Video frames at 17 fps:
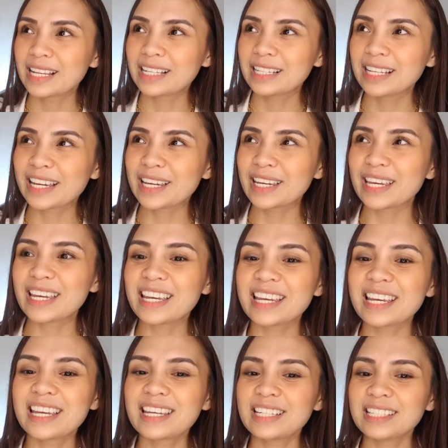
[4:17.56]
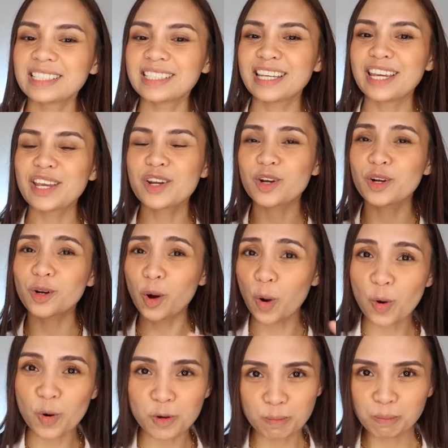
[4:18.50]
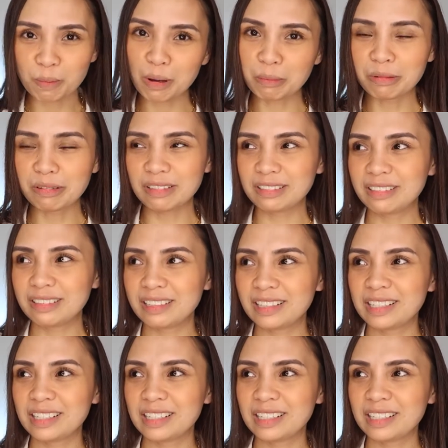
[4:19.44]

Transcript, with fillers: like in her own bubble